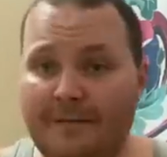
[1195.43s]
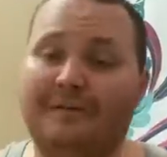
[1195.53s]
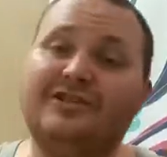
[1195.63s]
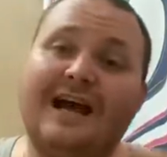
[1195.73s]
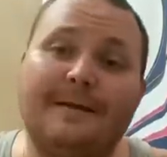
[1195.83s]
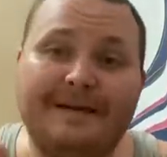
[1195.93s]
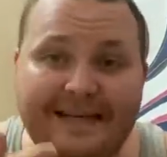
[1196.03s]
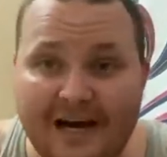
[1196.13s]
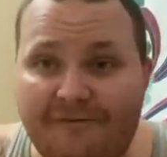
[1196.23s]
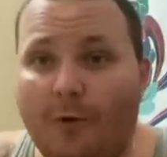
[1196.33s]
But you got to be
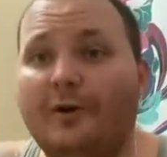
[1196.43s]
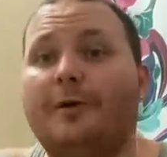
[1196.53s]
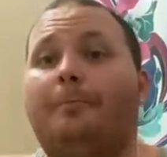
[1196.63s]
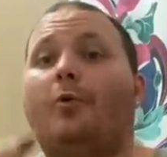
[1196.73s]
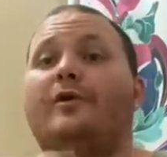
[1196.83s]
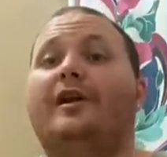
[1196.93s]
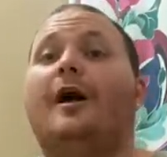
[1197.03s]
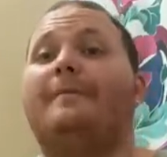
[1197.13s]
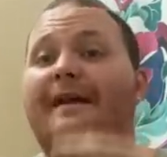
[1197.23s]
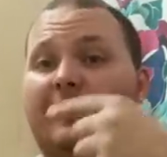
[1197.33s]
careful when you're pulling it
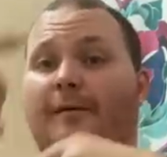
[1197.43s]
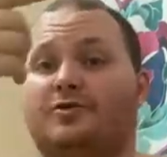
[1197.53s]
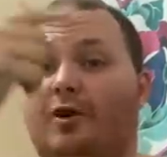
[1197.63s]
up and it comes